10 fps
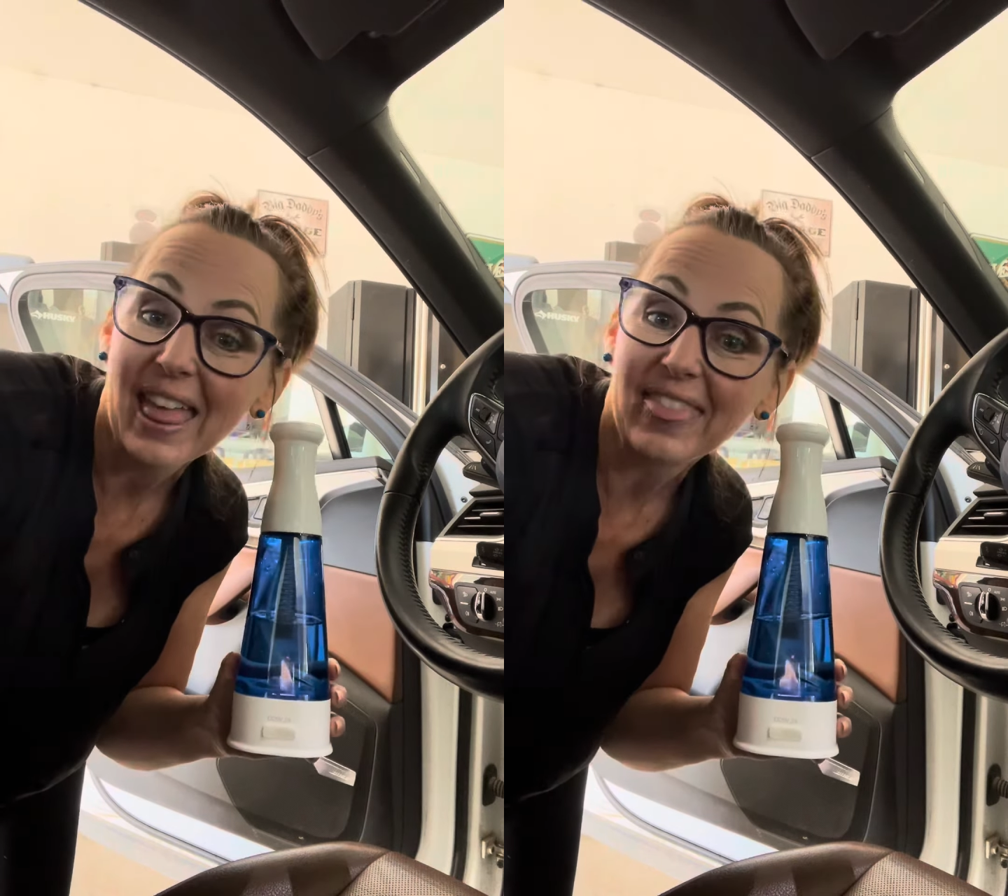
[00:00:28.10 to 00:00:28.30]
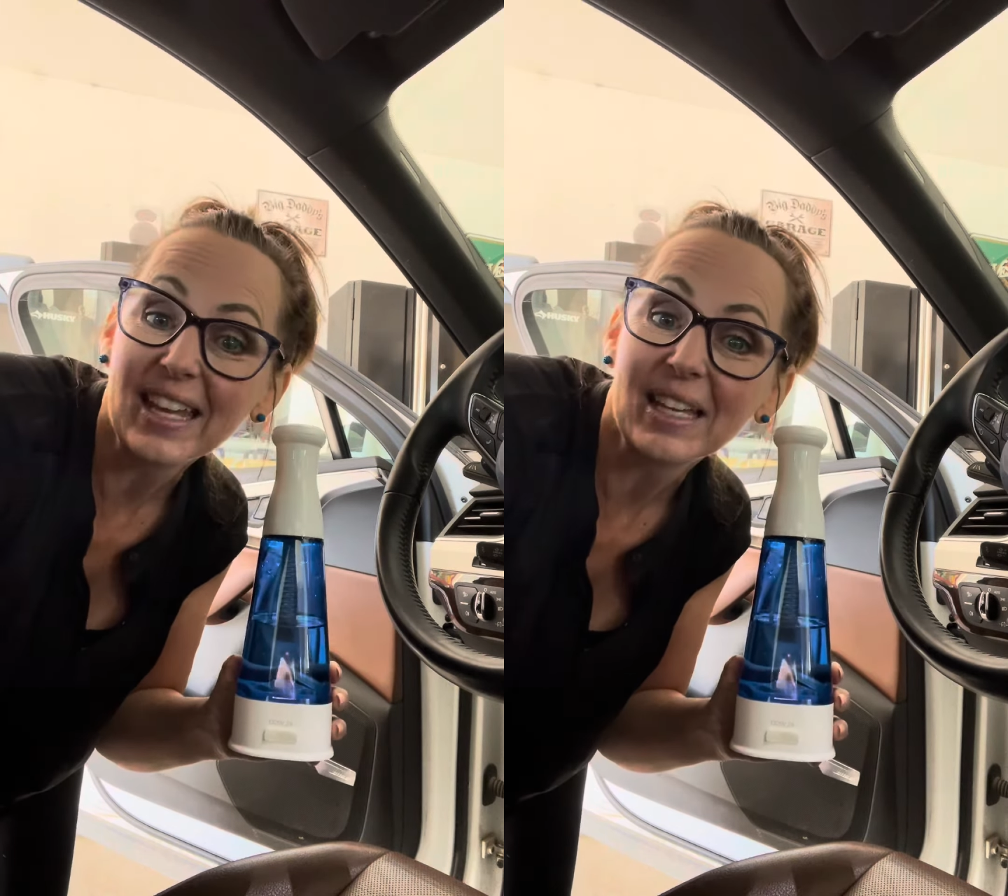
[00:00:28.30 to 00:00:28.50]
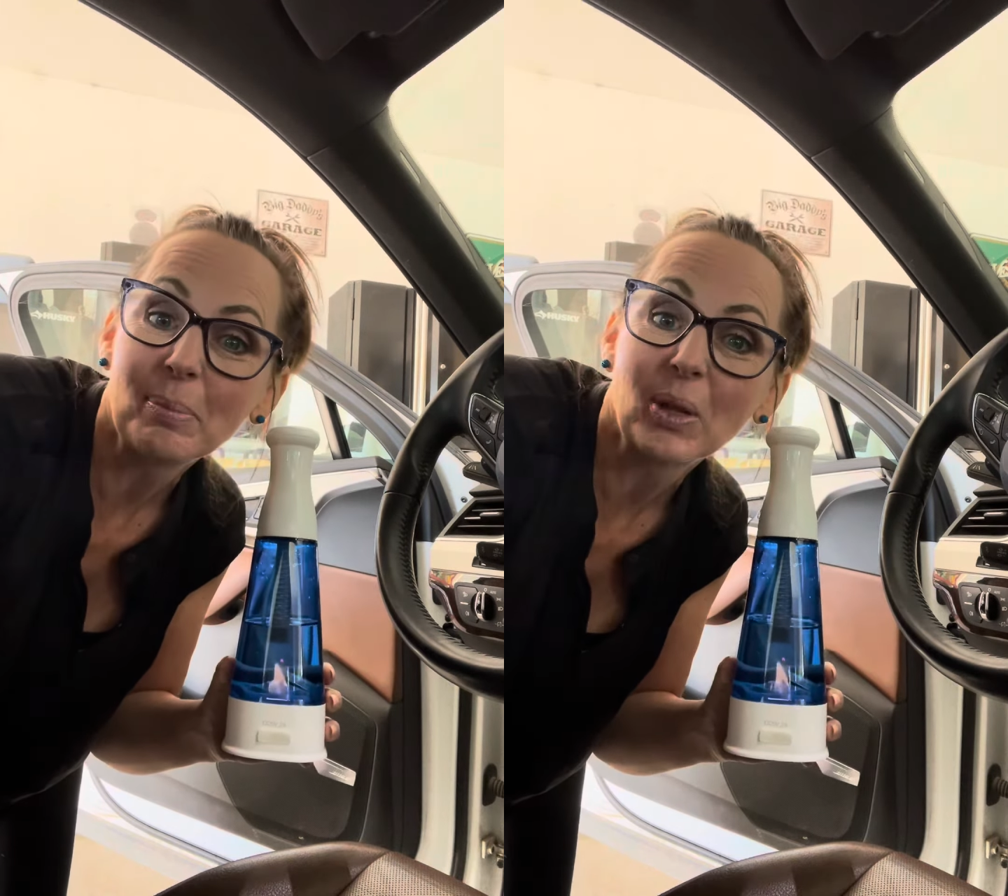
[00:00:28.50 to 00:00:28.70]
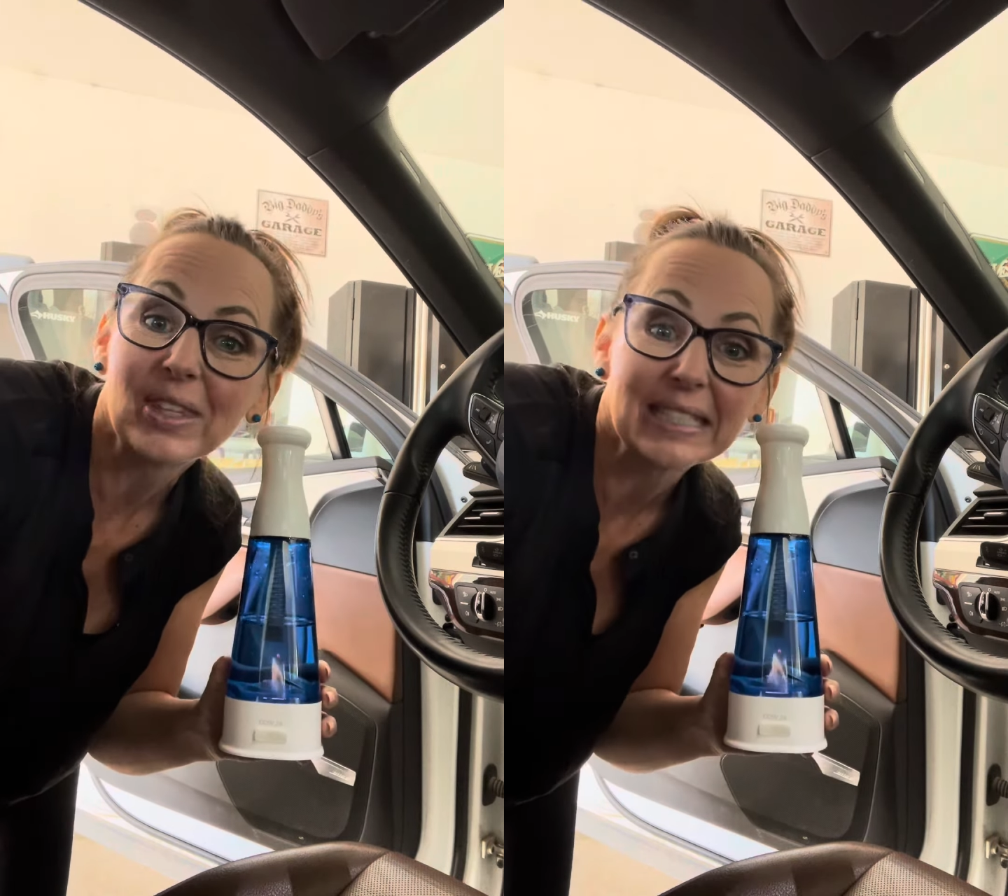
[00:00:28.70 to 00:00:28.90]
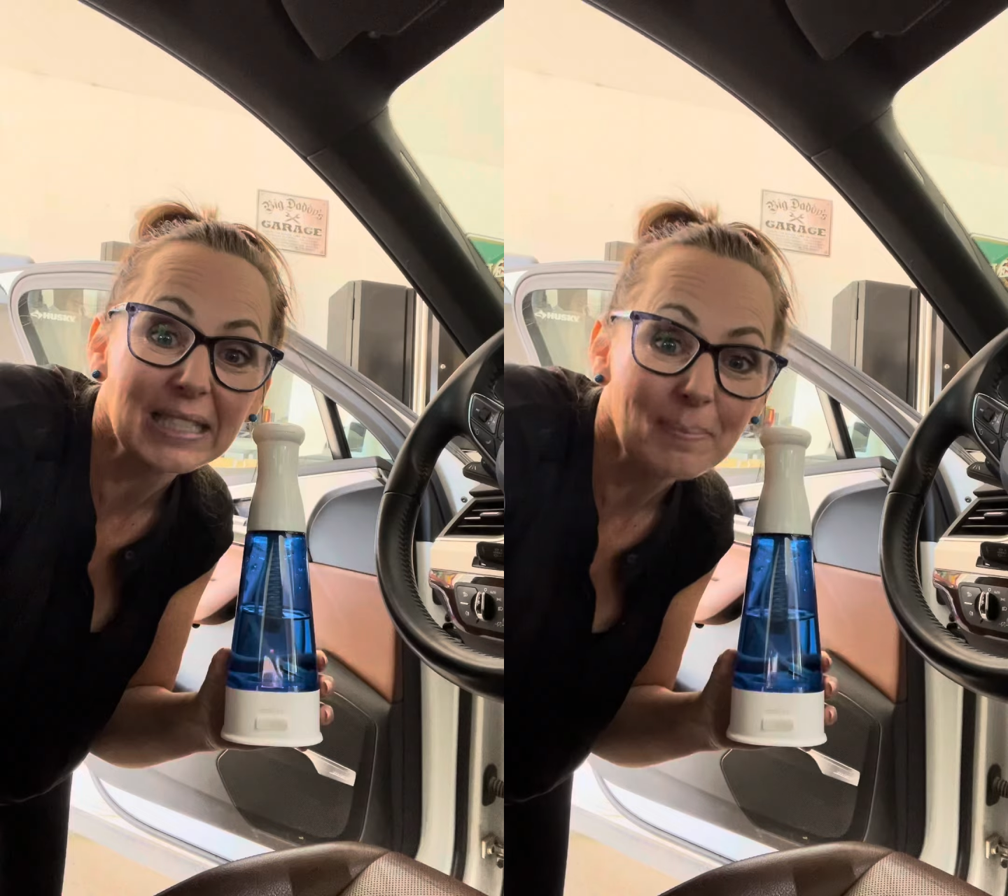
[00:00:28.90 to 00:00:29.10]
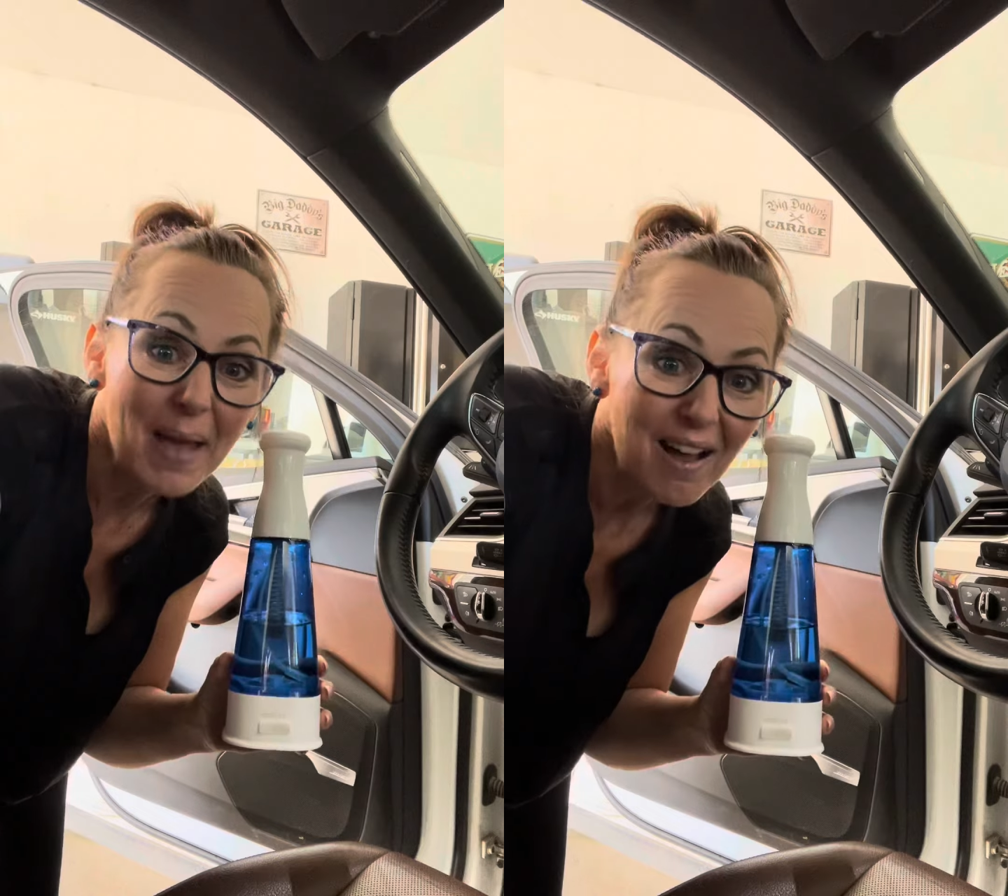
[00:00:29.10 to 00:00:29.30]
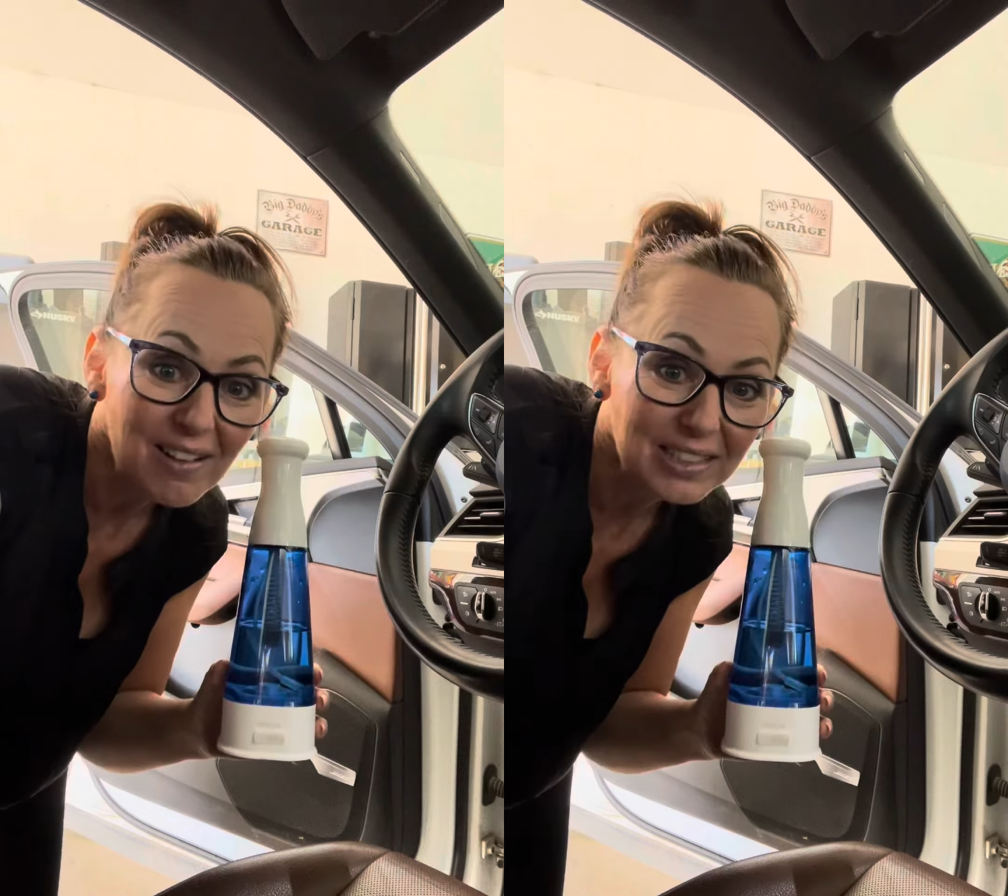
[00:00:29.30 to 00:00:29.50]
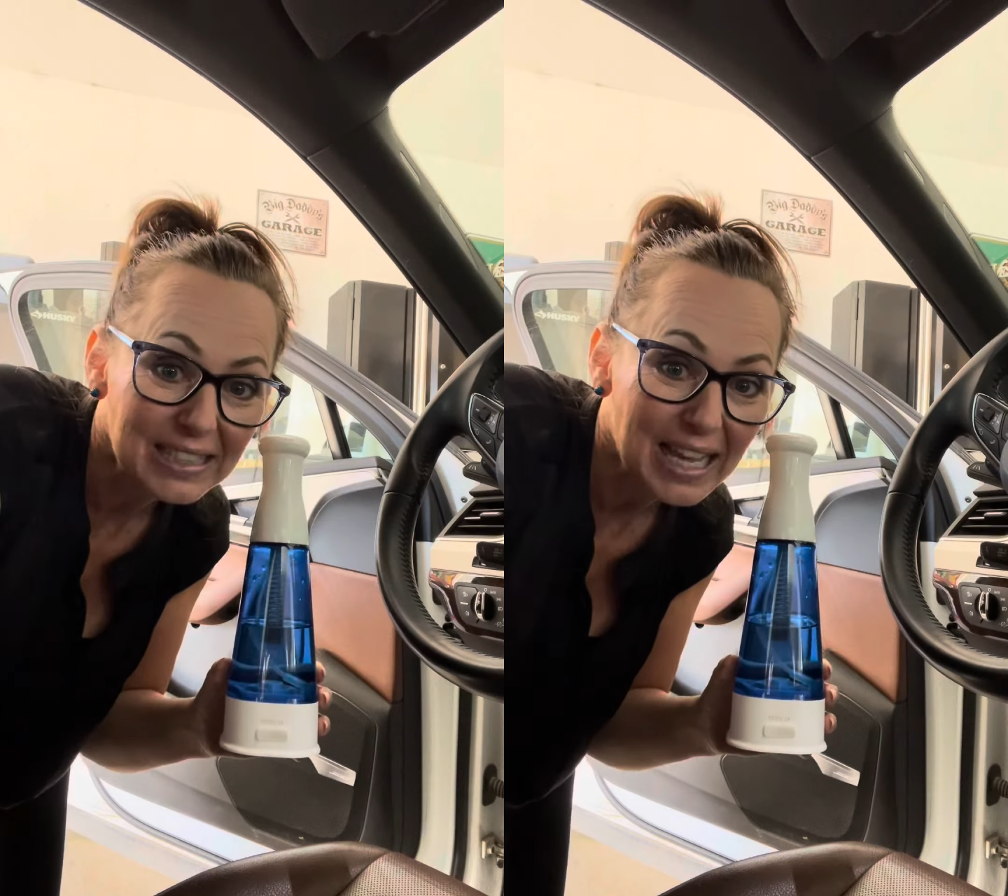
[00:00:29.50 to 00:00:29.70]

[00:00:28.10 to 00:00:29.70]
Think about the smells